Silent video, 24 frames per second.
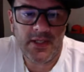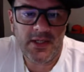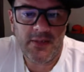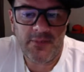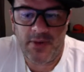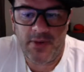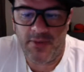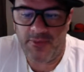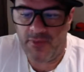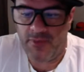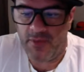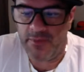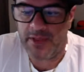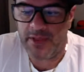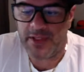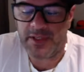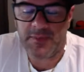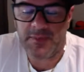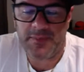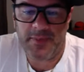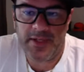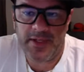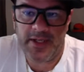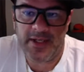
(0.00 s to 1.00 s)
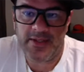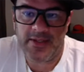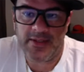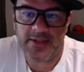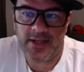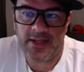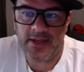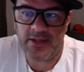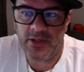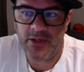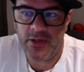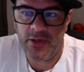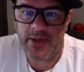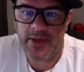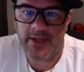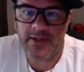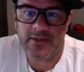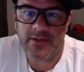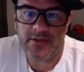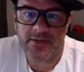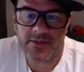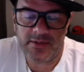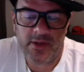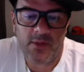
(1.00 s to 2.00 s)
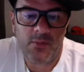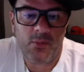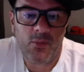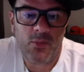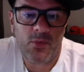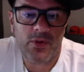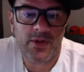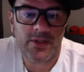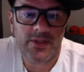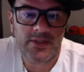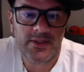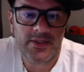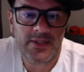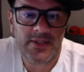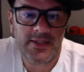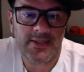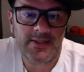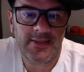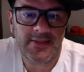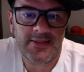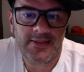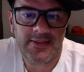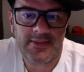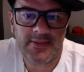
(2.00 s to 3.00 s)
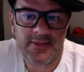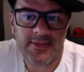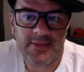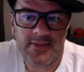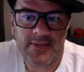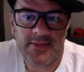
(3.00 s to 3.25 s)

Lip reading: but from experience and knowing some water signs,